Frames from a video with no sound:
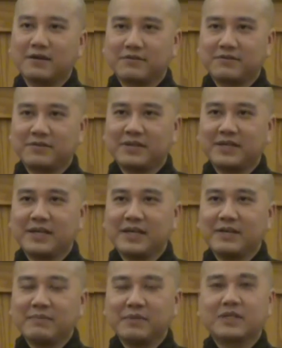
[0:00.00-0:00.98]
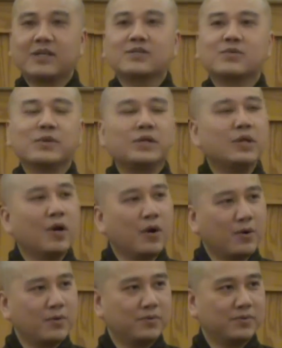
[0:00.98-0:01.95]
love because we
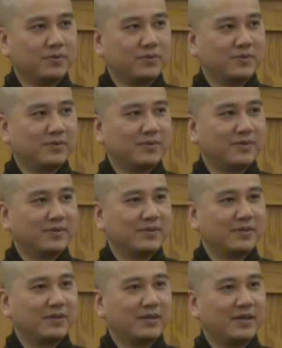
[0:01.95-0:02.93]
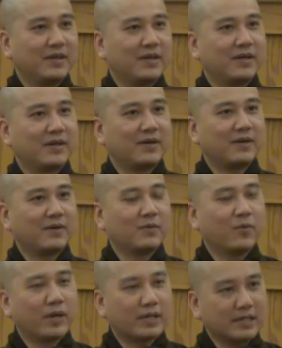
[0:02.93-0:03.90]
know
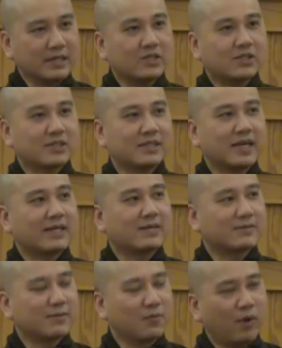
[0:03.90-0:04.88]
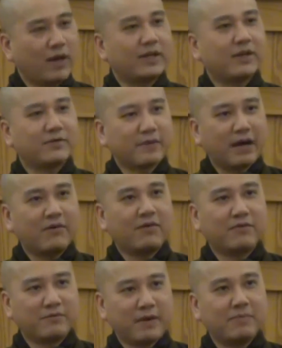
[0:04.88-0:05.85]
what dish that one of
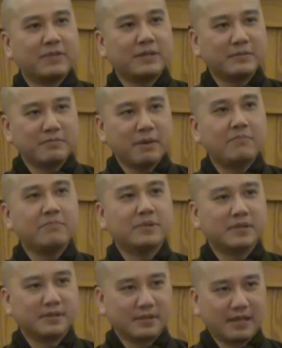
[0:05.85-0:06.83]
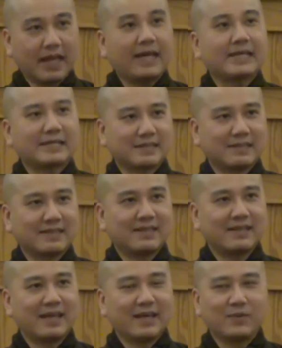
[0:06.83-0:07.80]
our family member like
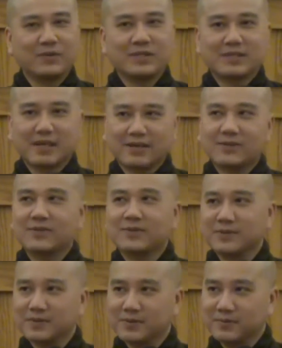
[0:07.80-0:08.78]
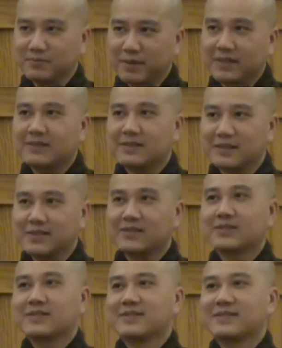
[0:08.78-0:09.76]
and we start to make the
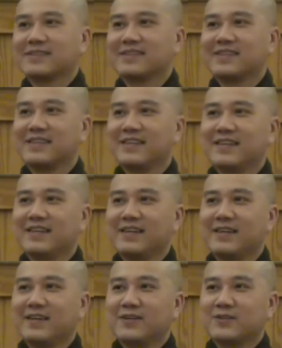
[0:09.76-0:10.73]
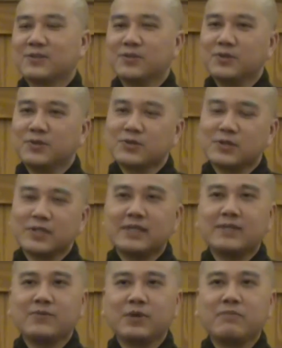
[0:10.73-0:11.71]
dish. So
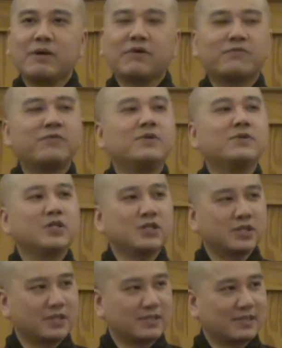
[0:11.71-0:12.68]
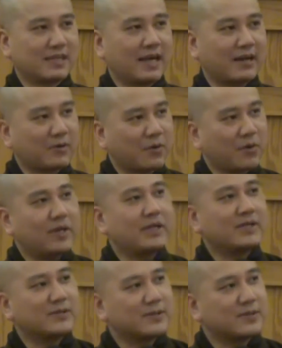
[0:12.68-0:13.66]
usually we make few dishes
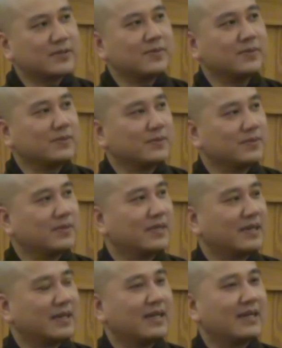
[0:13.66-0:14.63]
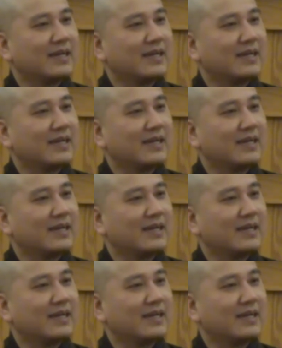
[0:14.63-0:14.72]
according to